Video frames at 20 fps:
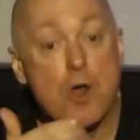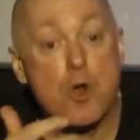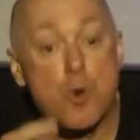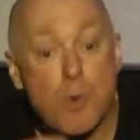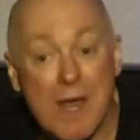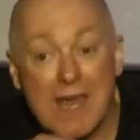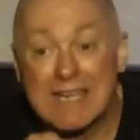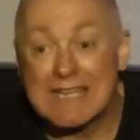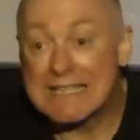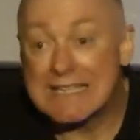In
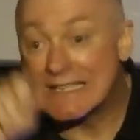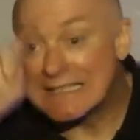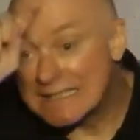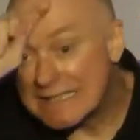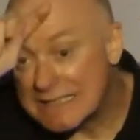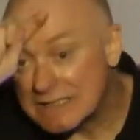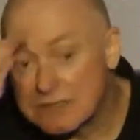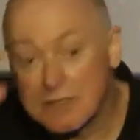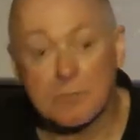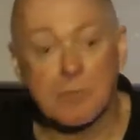other words,
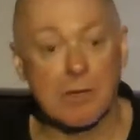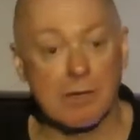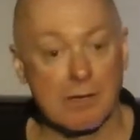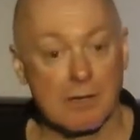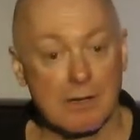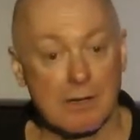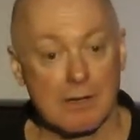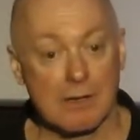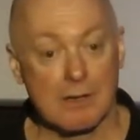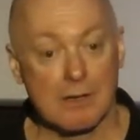they were put in
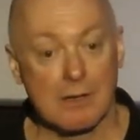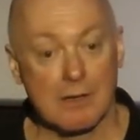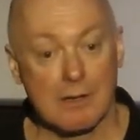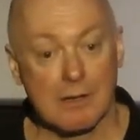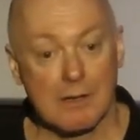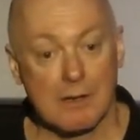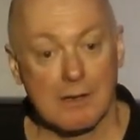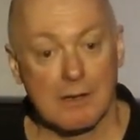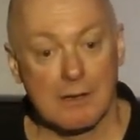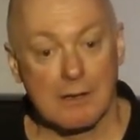their
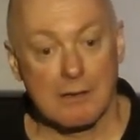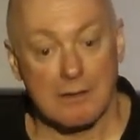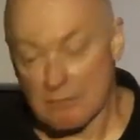place.